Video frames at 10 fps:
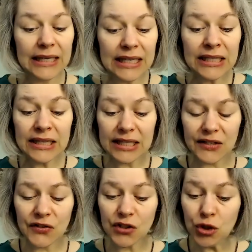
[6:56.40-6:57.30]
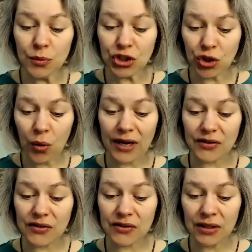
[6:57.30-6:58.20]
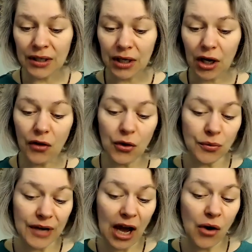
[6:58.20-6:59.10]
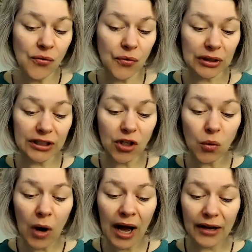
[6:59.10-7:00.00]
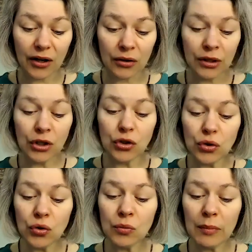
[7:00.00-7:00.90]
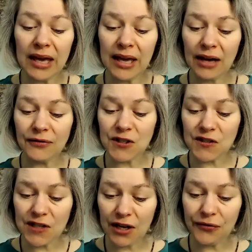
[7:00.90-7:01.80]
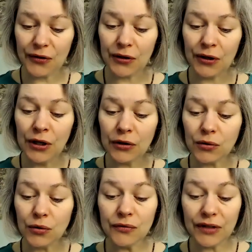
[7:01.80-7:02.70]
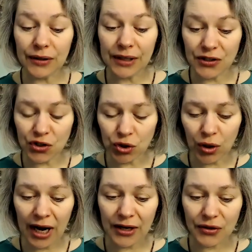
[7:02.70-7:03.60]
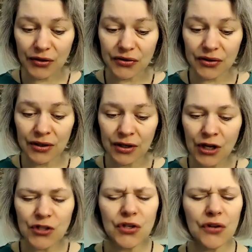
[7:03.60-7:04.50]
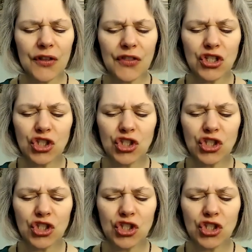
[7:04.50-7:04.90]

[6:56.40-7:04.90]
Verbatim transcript: In this you rejoice, although now for a little while you may have to suffer through various trials, so that the